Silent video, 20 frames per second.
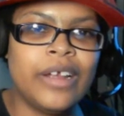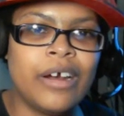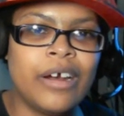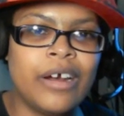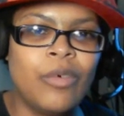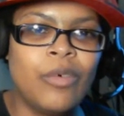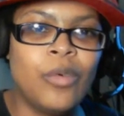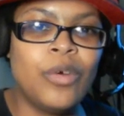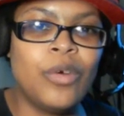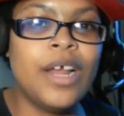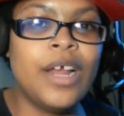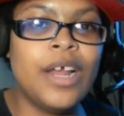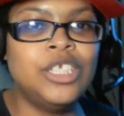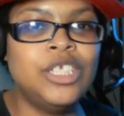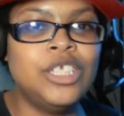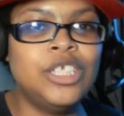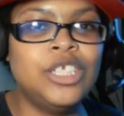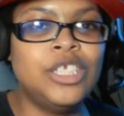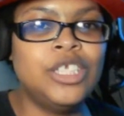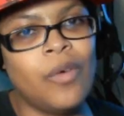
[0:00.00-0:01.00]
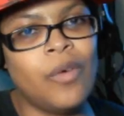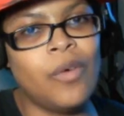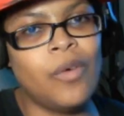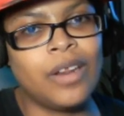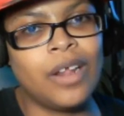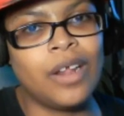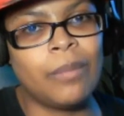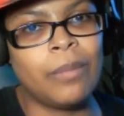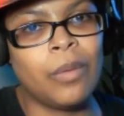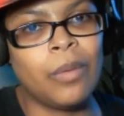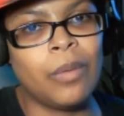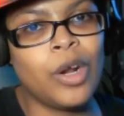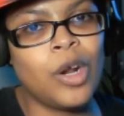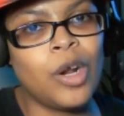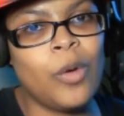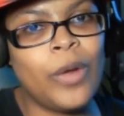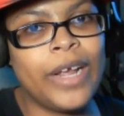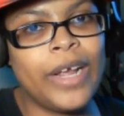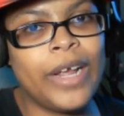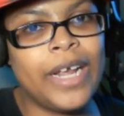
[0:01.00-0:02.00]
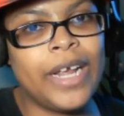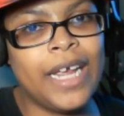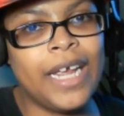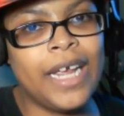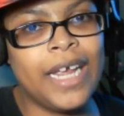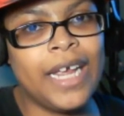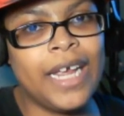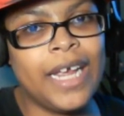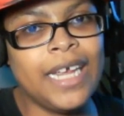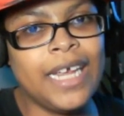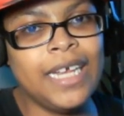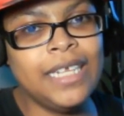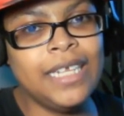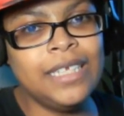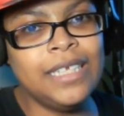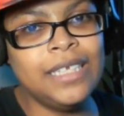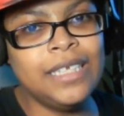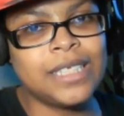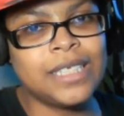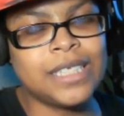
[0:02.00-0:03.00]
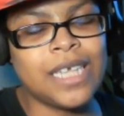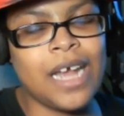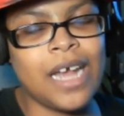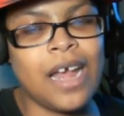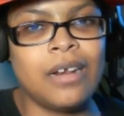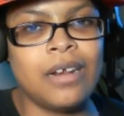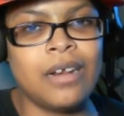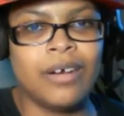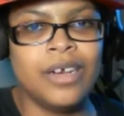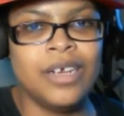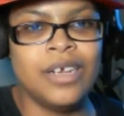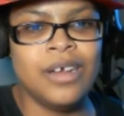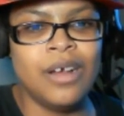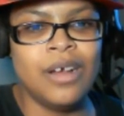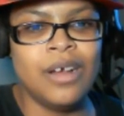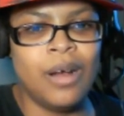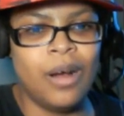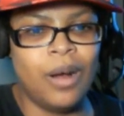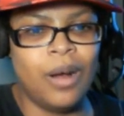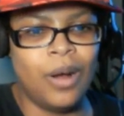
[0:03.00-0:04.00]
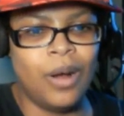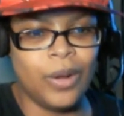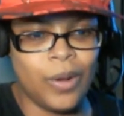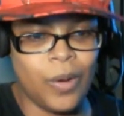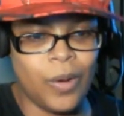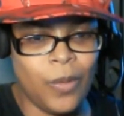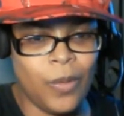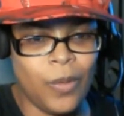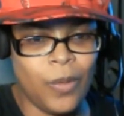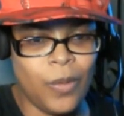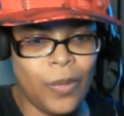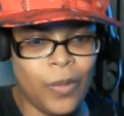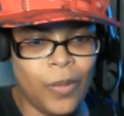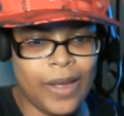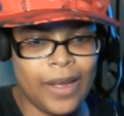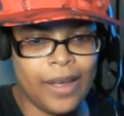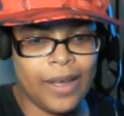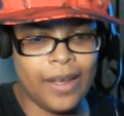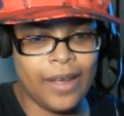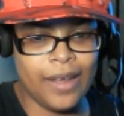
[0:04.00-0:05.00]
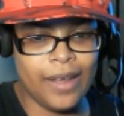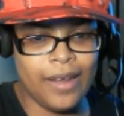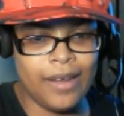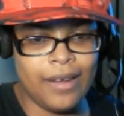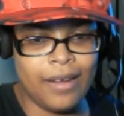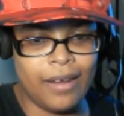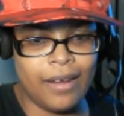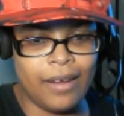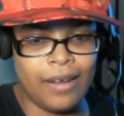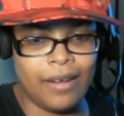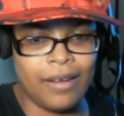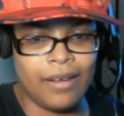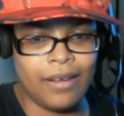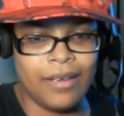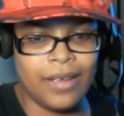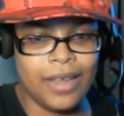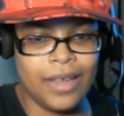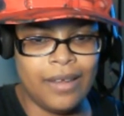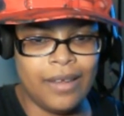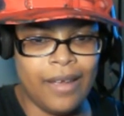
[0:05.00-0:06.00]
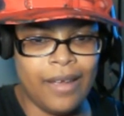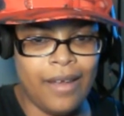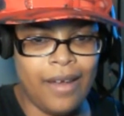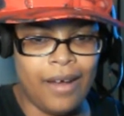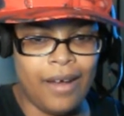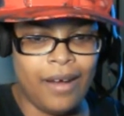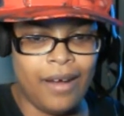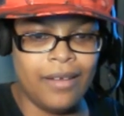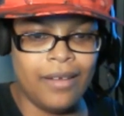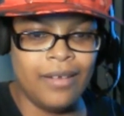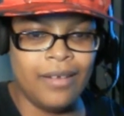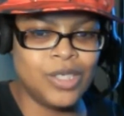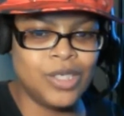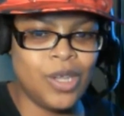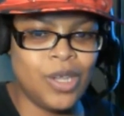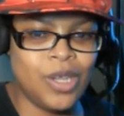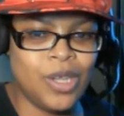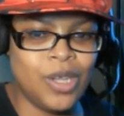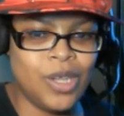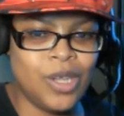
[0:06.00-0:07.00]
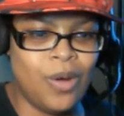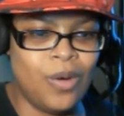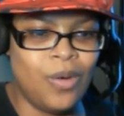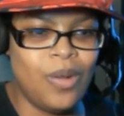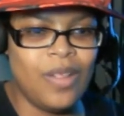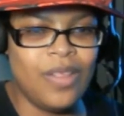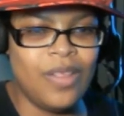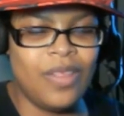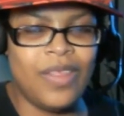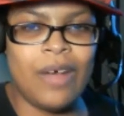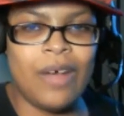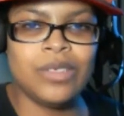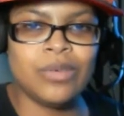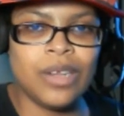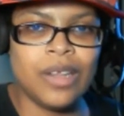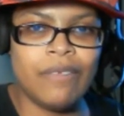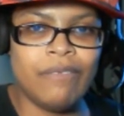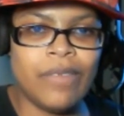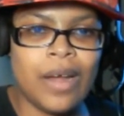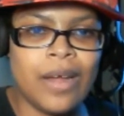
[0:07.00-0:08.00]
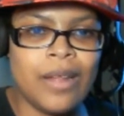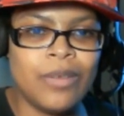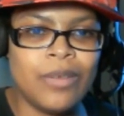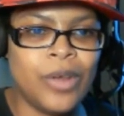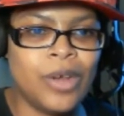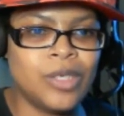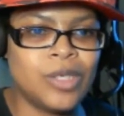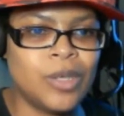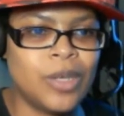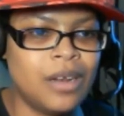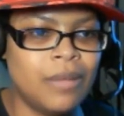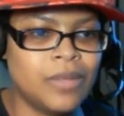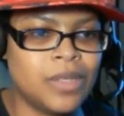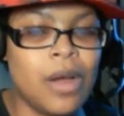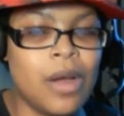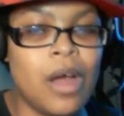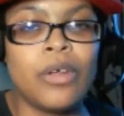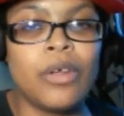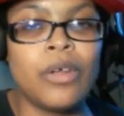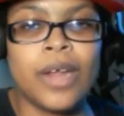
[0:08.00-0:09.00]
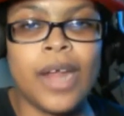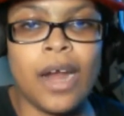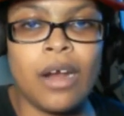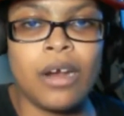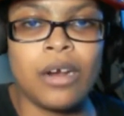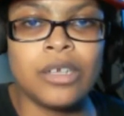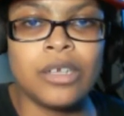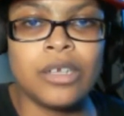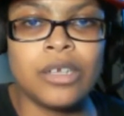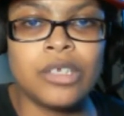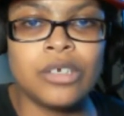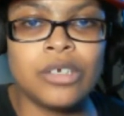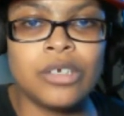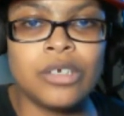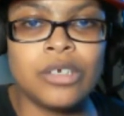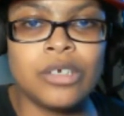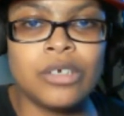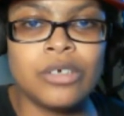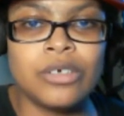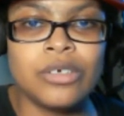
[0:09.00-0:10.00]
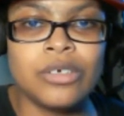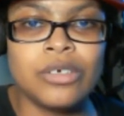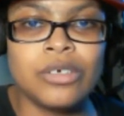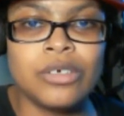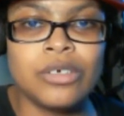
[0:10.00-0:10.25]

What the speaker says: We're not just going there, but we're going inside of there. Okay, yeah. So that was really fun. We also get some other characters and other soups